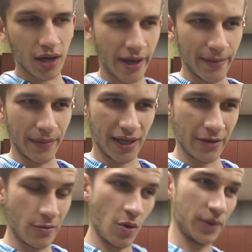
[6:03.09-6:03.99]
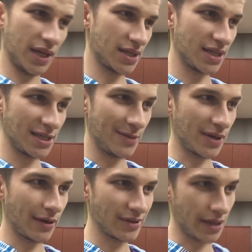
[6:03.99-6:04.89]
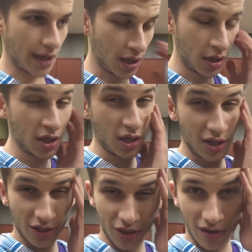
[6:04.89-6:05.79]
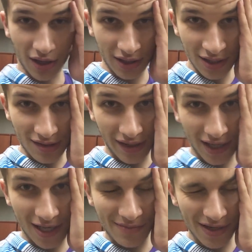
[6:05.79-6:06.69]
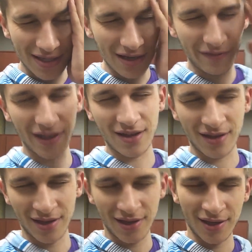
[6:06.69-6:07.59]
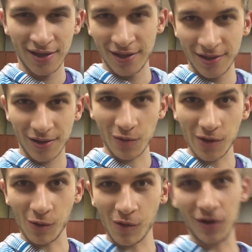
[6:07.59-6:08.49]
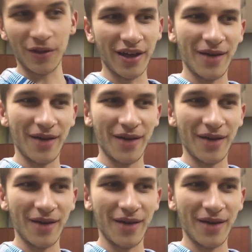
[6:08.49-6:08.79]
I don't normally get dizzy, but I was like struggling to like keep myself in the real world.